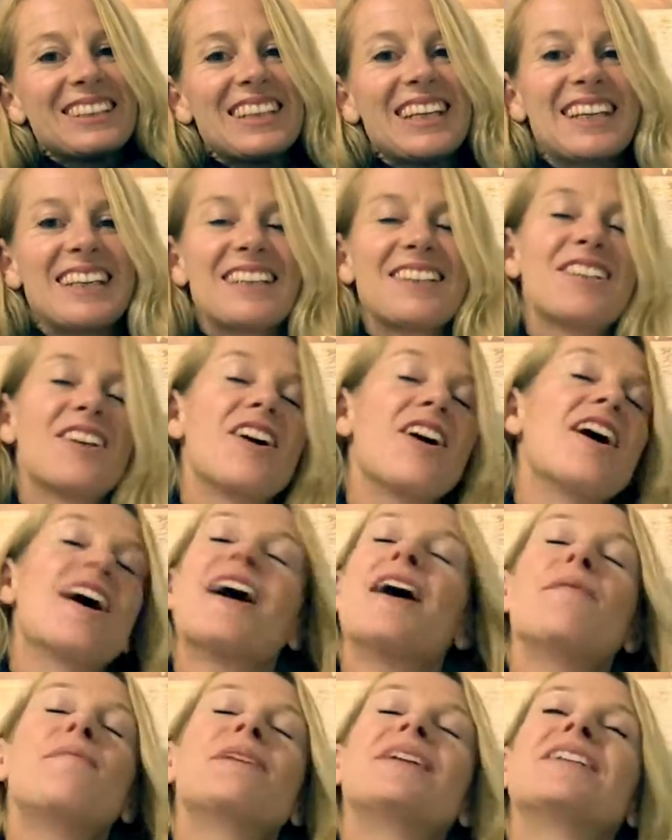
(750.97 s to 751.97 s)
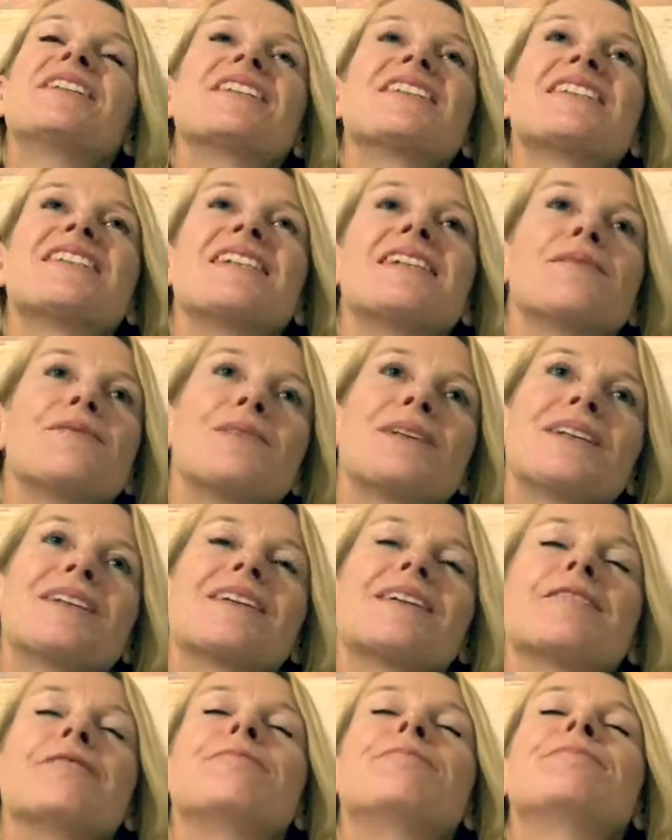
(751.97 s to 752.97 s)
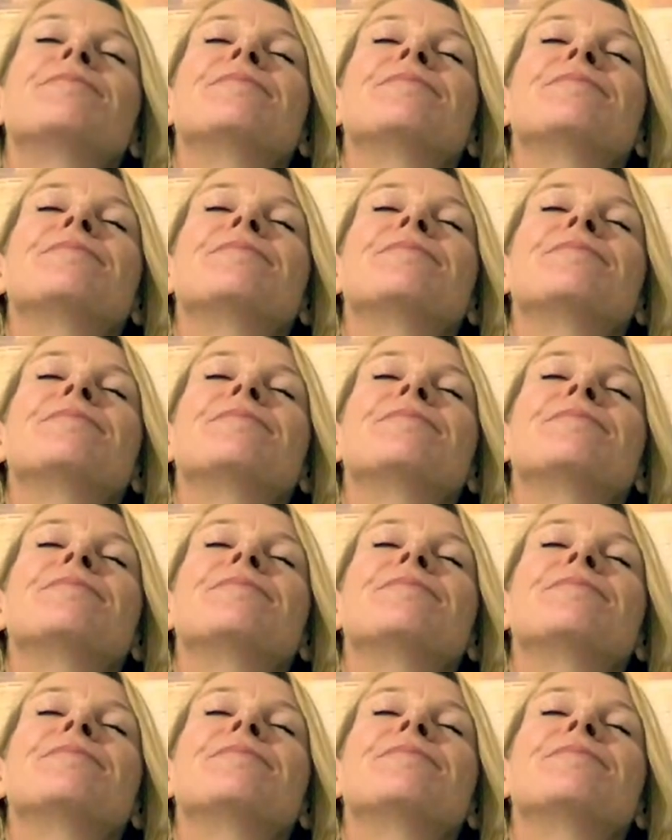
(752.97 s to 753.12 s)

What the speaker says: Take a time and just sit with it.